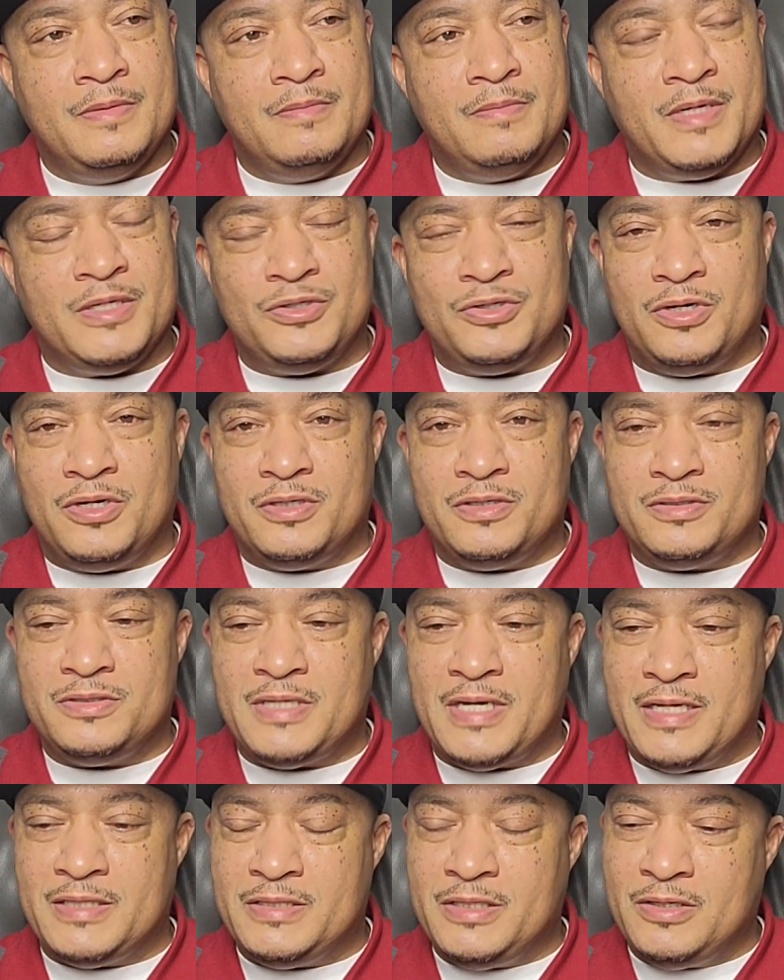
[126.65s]
my
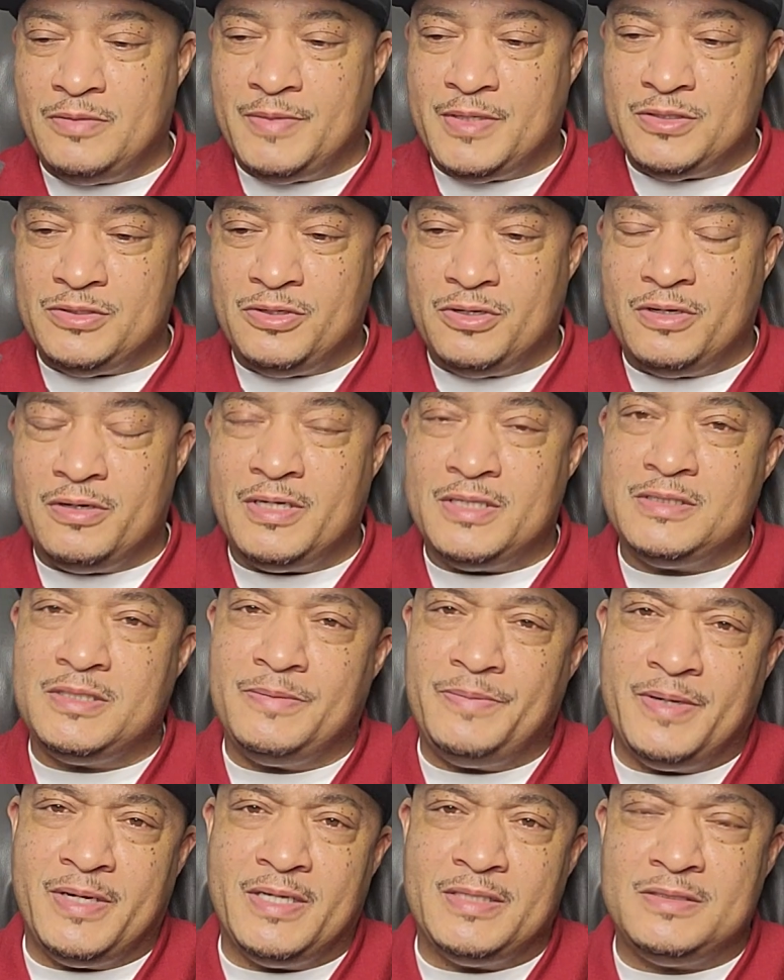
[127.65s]
daughter's, I tell my daughter, I
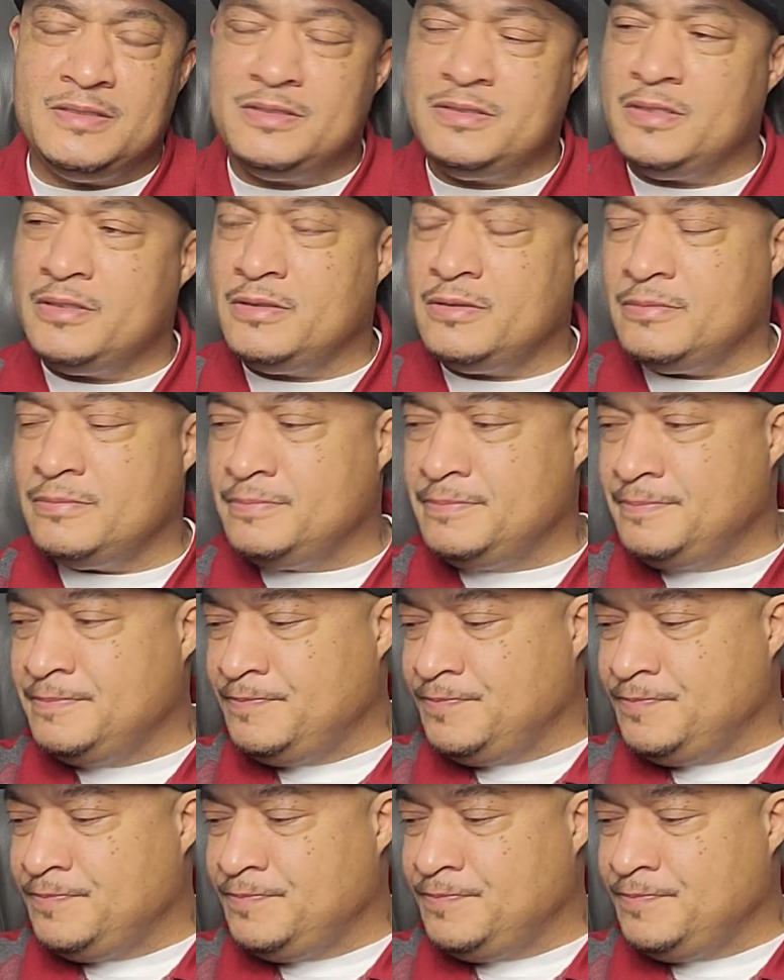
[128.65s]
say, pass the syrup.